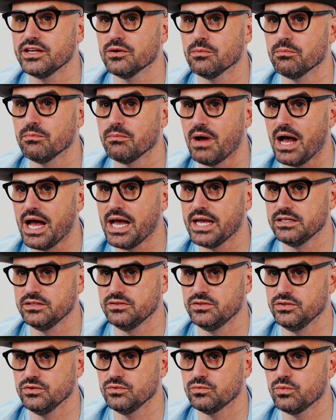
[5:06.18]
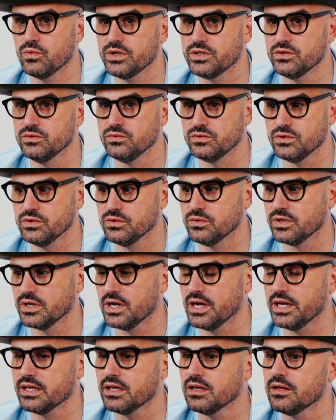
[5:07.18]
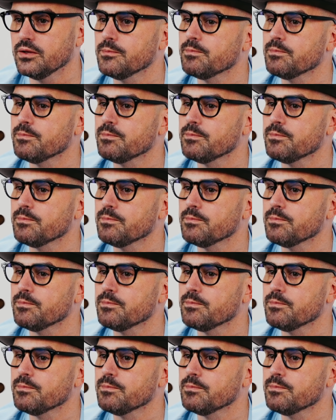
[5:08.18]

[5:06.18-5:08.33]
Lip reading: your mind, dude. What are you doing? Like,